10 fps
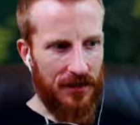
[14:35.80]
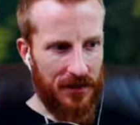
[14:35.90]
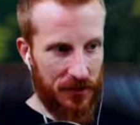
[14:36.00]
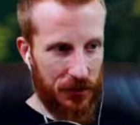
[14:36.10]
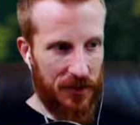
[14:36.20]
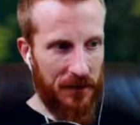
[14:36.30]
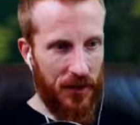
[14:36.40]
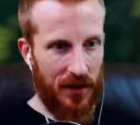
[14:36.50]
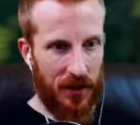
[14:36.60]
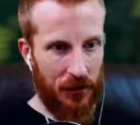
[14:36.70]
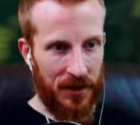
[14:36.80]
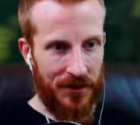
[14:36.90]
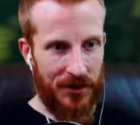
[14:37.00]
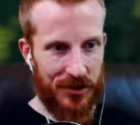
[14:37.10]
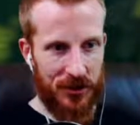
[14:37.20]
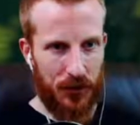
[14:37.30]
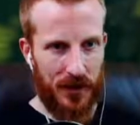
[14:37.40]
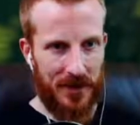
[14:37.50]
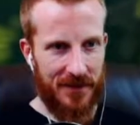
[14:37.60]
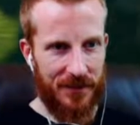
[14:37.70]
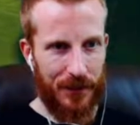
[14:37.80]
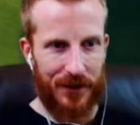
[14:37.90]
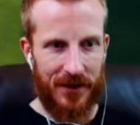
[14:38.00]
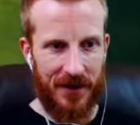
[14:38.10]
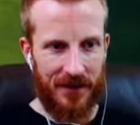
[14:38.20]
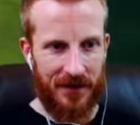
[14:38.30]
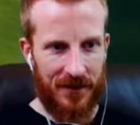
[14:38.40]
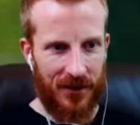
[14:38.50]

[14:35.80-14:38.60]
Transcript: including Wilhelmine. She'll get to work in this building.